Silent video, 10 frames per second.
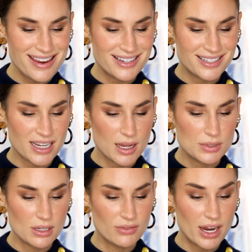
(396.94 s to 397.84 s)
eight
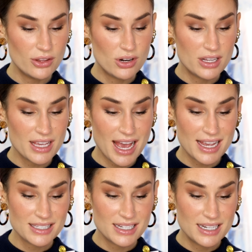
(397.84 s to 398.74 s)
types of hyaluronic
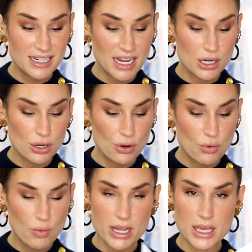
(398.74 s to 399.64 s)
acid in it and
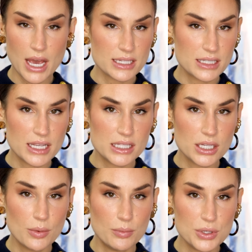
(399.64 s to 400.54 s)
no white cast.
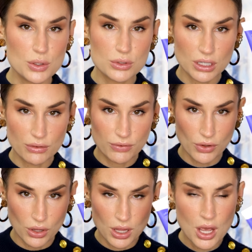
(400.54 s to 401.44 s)
It's
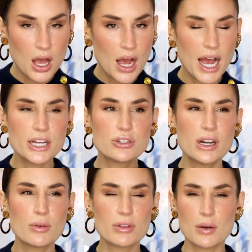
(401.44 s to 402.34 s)
beautiful.
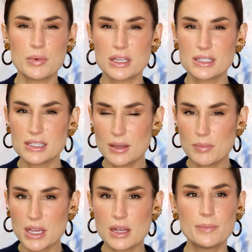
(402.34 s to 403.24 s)
Hydrating without being
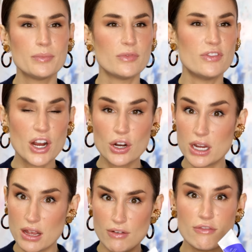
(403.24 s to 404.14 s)
slippy,
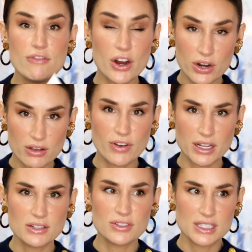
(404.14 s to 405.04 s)
very, very
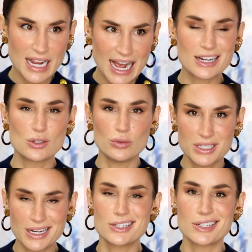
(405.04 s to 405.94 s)
effective as an actual
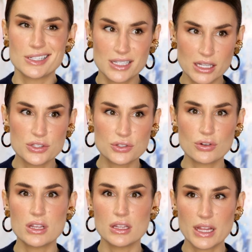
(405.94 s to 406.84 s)
tenacious
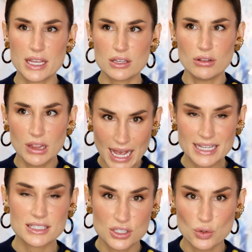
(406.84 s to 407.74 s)
sunscreen that like
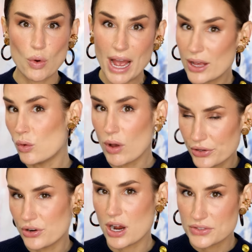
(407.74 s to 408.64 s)
lasts a while
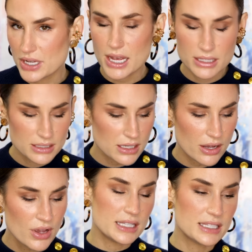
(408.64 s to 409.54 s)
while you're outside and
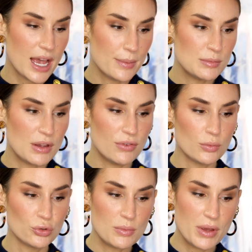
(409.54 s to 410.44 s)
stuff. It's kept me
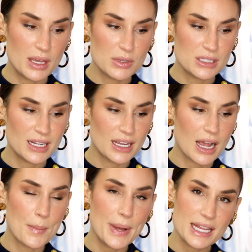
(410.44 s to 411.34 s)
from
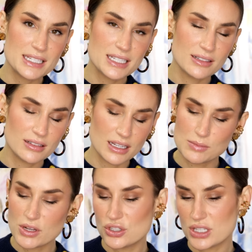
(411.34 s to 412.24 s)
repigmenting, but
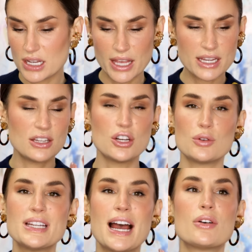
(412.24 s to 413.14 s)
as much as I like, you
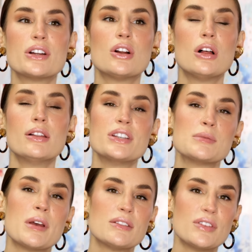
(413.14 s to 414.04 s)
know, touted all of
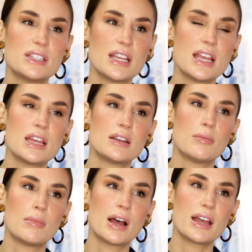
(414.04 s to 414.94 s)
these benefits
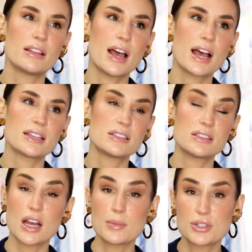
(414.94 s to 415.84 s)
in my
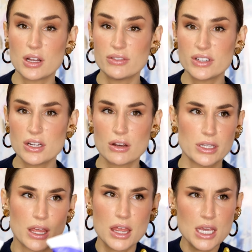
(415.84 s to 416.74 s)
last top shelf video, I was
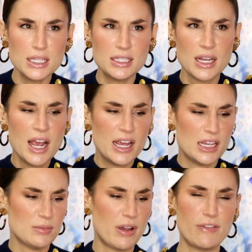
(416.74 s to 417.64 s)
like, this
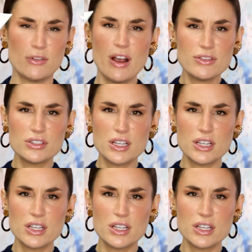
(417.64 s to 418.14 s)
is my forever